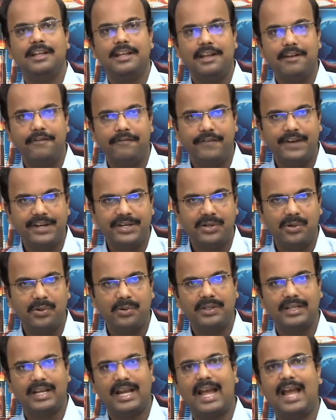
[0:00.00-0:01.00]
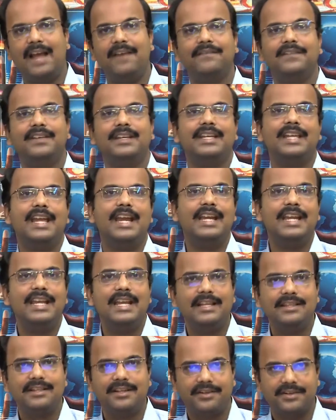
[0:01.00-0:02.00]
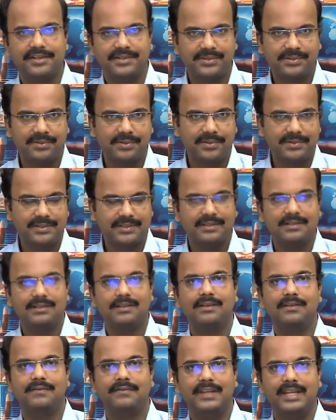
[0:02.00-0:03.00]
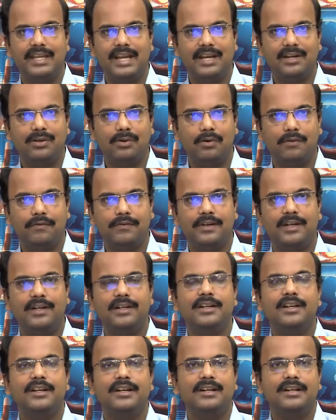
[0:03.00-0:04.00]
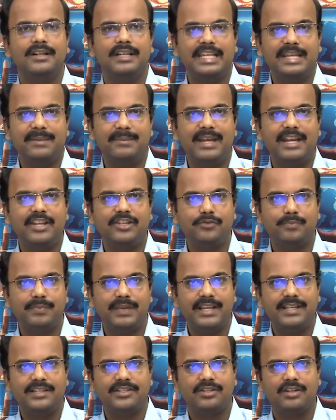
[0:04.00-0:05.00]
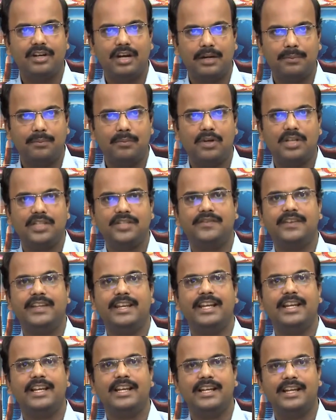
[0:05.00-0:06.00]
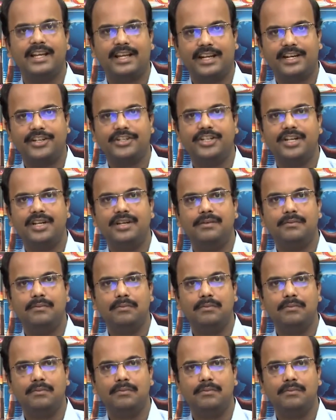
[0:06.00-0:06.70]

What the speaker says: If we do not have any other resource, we can go for image based atmospheric correction